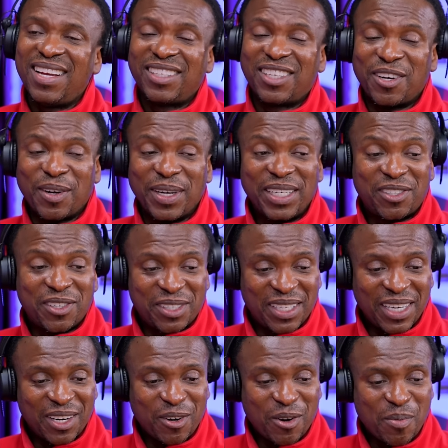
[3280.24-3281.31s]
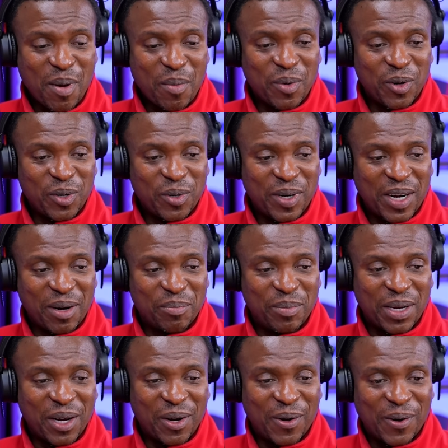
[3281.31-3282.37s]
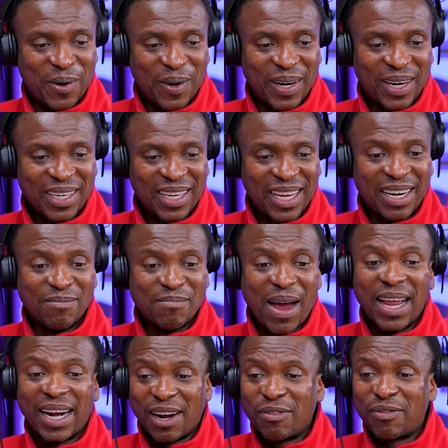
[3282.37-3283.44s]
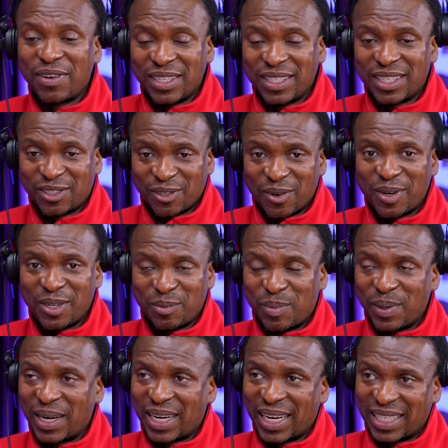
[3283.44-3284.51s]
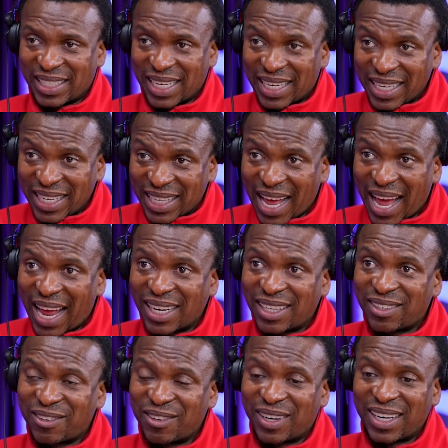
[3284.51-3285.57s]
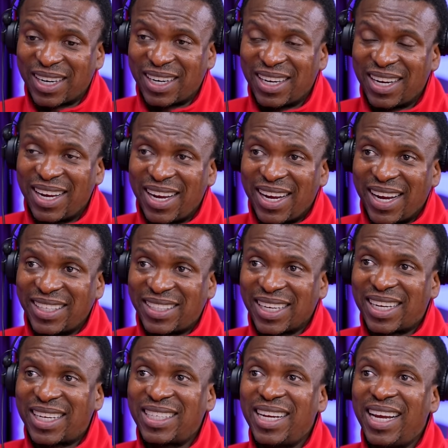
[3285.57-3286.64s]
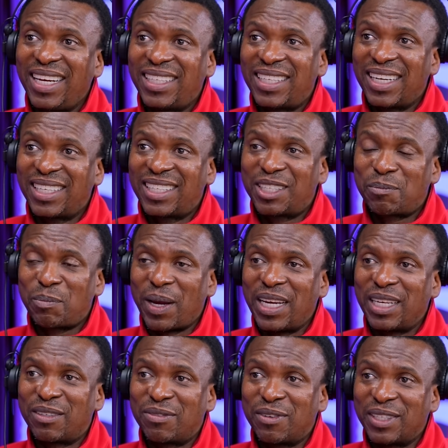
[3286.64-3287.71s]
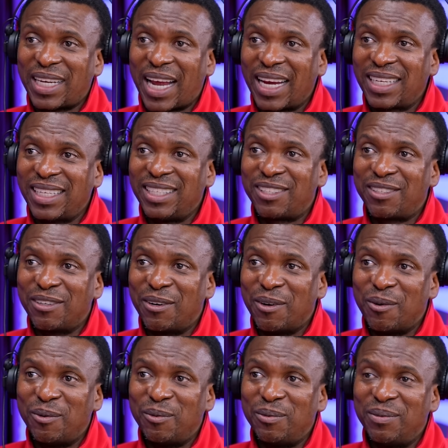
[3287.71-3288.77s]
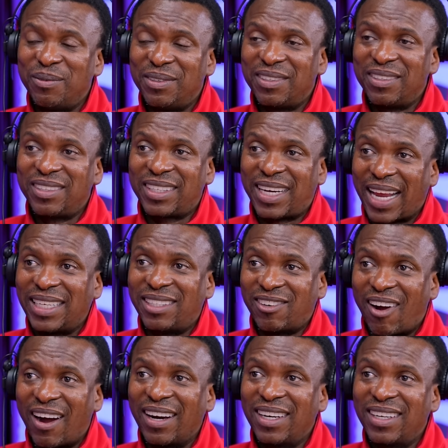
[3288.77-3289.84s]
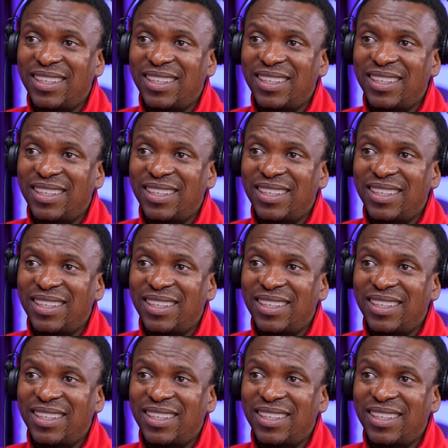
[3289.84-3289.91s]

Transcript: Do you know, interesting. Look at my Melody Honal Beer Hall. Yeah. And my reference has always been exactly that. Mm-hmm. It's a created space for darkies to go get drunk.